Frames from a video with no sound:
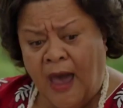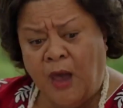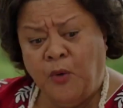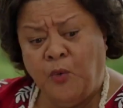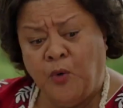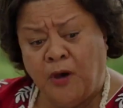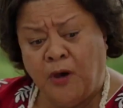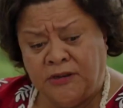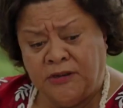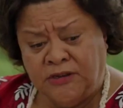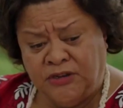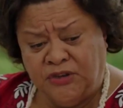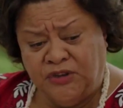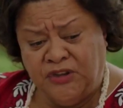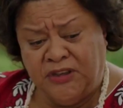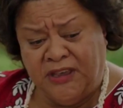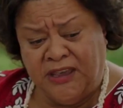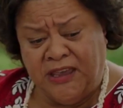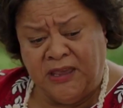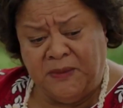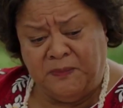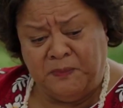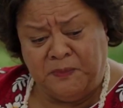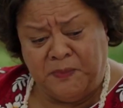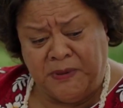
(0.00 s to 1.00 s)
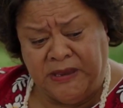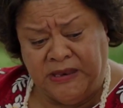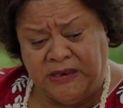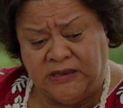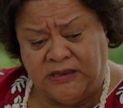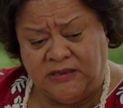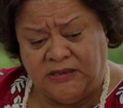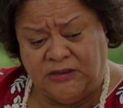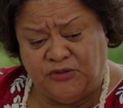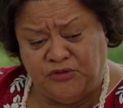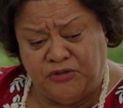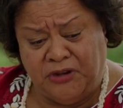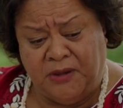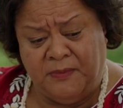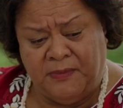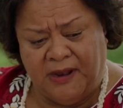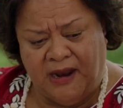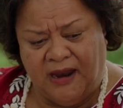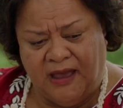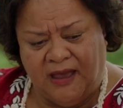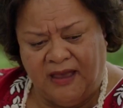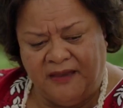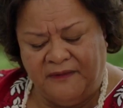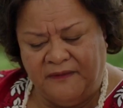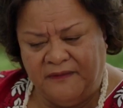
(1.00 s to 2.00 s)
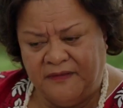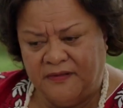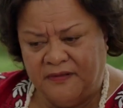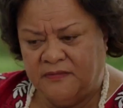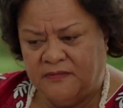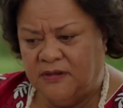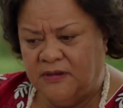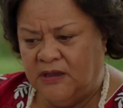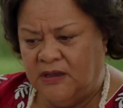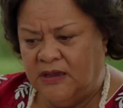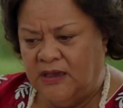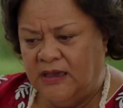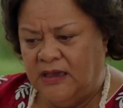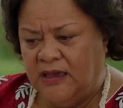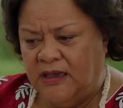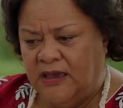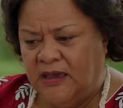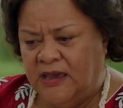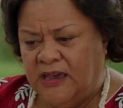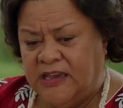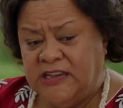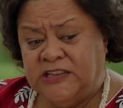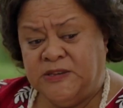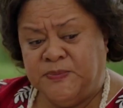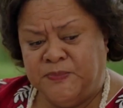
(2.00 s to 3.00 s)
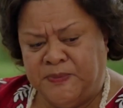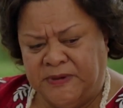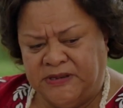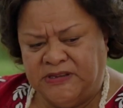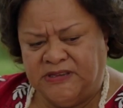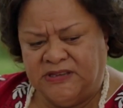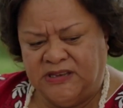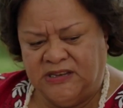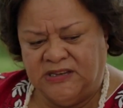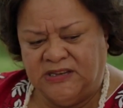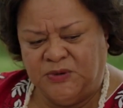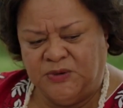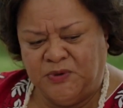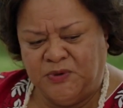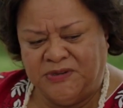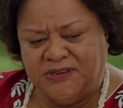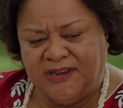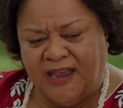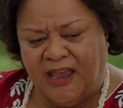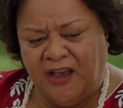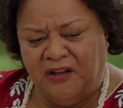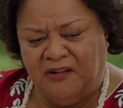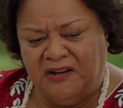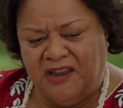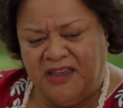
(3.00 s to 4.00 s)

I wanted to keep Peter's dream alive. His business was our